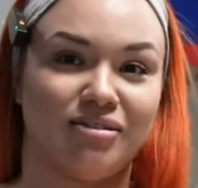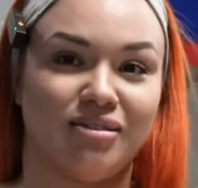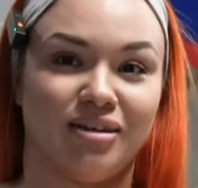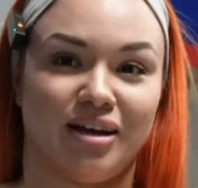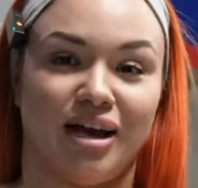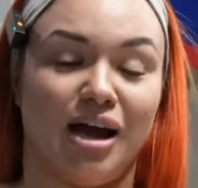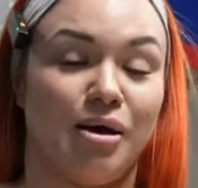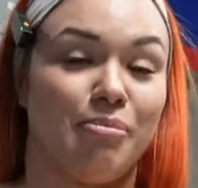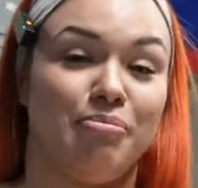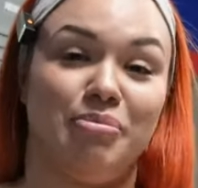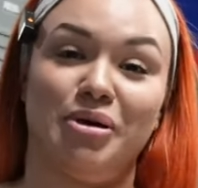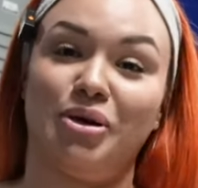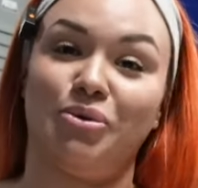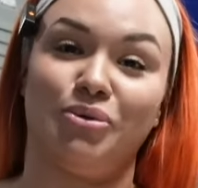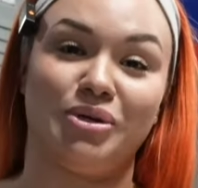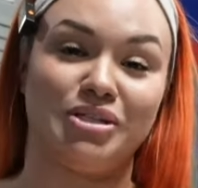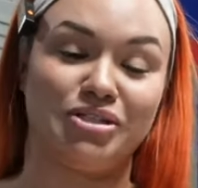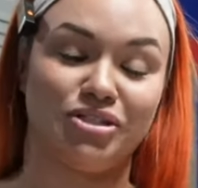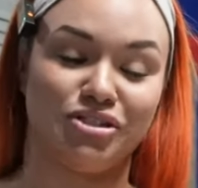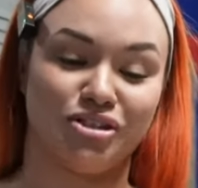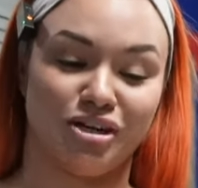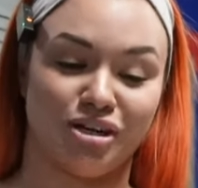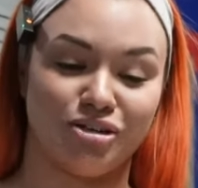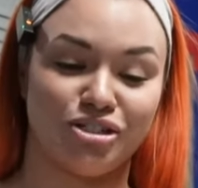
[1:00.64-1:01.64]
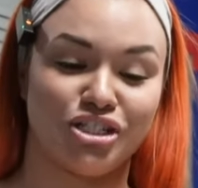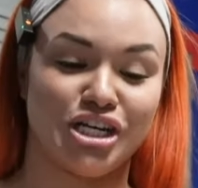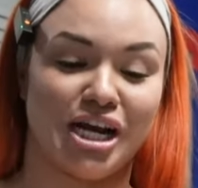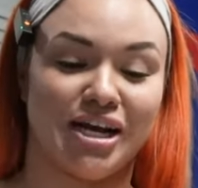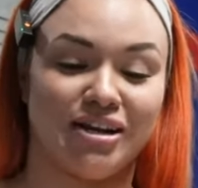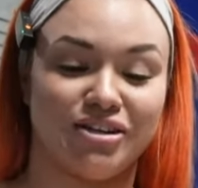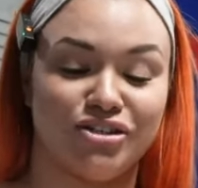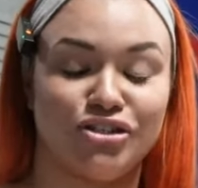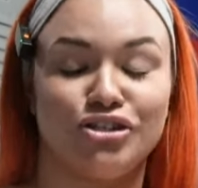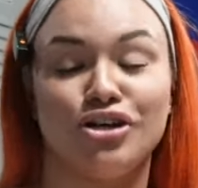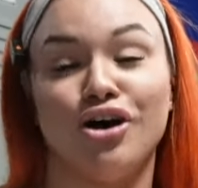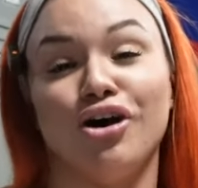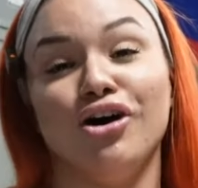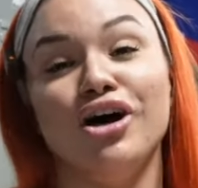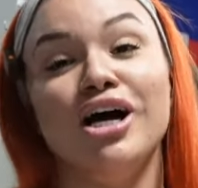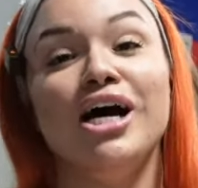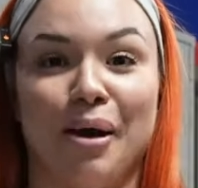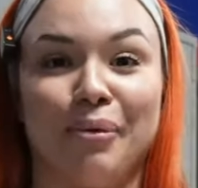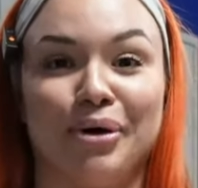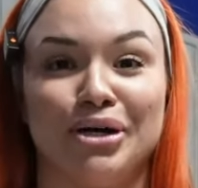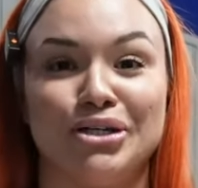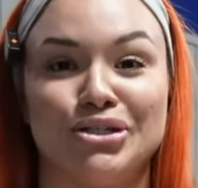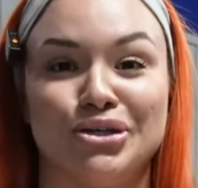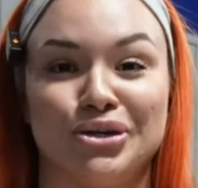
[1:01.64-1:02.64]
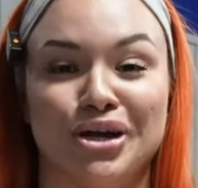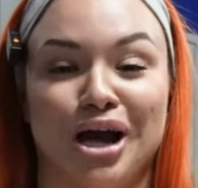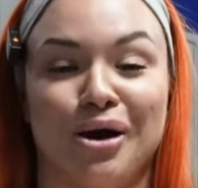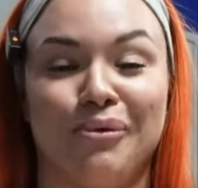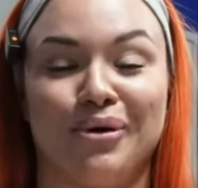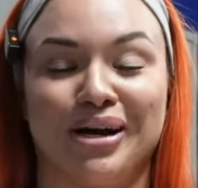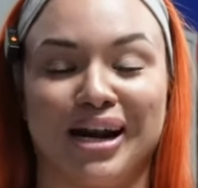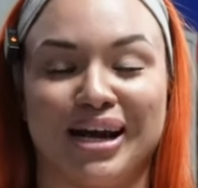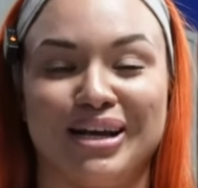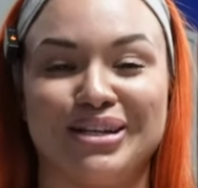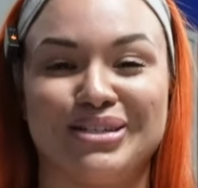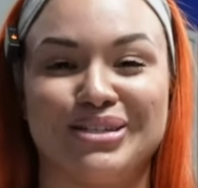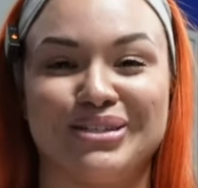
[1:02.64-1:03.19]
I got big ones, you know what I'm saying? So I'm gonna show y'all what I